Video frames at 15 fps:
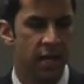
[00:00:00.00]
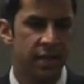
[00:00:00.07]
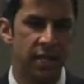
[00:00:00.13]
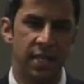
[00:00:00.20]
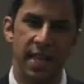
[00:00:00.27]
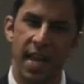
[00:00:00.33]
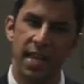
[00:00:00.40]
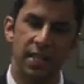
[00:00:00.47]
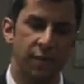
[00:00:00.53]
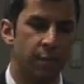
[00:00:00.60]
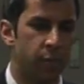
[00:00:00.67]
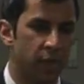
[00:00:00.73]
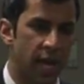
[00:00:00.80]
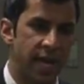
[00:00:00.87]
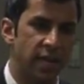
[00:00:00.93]
The days of
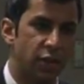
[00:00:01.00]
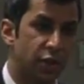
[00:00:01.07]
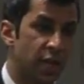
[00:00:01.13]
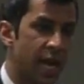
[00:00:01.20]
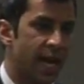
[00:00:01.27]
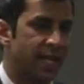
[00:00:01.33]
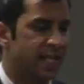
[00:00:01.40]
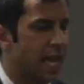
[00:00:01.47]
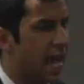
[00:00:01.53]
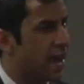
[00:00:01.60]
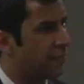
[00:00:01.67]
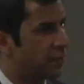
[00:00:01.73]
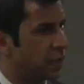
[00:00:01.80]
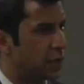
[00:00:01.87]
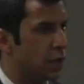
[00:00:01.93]
blank checks
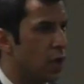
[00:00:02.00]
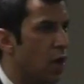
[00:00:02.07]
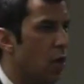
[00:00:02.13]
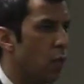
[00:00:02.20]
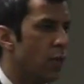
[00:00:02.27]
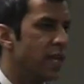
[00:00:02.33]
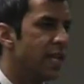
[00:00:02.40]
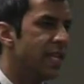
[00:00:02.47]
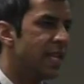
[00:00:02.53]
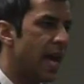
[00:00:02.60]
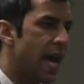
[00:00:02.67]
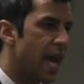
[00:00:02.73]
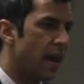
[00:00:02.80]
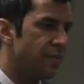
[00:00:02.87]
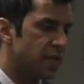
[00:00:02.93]
have to go. We need to
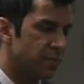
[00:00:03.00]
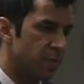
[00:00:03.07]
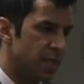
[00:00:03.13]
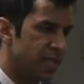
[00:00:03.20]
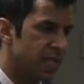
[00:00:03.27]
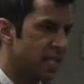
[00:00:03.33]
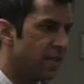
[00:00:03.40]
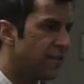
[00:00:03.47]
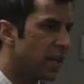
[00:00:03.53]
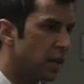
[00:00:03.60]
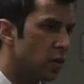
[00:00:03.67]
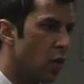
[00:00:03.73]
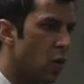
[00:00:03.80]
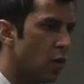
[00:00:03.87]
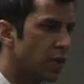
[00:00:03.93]
have
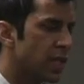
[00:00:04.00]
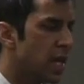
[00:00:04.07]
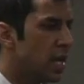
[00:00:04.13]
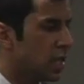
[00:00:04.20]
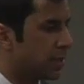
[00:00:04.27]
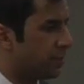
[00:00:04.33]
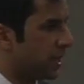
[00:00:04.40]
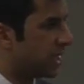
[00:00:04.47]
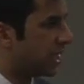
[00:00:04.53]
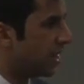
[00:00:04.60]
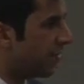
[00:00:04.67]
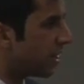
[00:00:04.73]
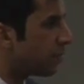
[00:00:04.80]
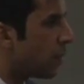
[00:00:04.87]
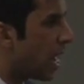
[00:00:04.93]
specific goals,
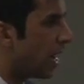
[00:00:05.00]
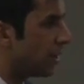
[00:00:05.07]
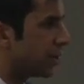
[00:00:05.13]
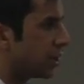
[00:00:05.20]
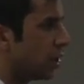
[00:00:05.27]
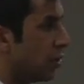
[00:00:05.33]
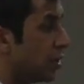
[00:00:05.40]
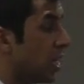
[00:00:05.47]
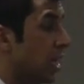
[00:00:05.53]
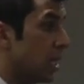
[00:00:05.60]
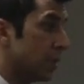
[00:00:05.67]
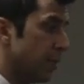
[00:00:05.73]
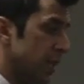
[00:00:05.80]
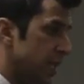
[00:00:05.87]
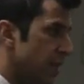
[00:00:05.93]
specific milestones,
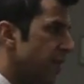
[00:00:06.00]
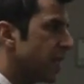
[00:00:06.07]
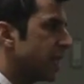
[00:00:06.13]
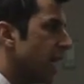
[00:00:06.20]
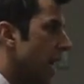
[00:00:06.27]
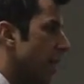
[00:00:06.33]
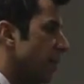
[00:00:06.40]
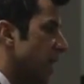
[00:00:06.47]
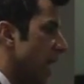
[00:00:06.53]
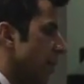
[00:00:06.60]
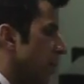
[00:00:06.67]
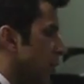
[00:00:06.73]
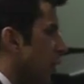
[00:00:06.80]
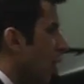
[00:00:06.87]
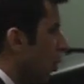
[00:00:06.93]
specific
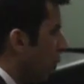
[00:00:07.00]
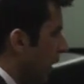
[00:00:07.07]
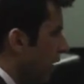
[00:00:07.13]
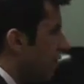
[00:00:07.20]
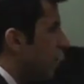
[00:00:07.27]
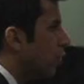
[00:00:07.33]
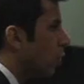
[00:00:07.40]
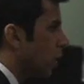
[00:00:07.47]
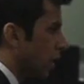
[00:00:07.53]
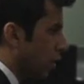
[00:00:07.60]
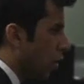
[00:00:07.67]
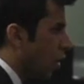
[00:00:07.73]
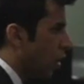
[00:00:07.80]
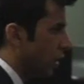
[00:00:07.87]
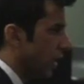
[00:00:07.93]
timetables, whatever you want to
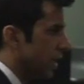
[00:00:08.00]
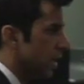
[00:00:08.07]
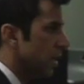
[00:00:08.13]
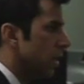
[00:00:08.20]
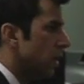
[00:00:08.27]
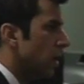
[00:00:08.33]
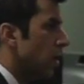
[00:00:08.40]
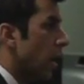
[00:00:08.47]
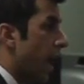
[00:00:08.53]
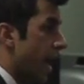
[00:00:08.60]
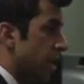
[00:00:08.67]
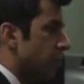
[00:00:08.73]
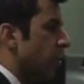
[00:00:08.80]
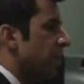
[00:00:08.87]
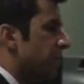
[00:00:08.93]
call it,
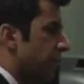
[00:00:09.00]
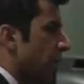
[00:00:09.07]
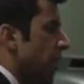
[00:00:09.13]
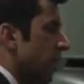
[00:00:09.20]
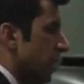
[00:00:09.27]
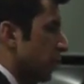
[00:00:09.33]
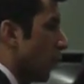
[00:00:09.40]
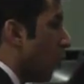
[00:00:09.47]
as we fund this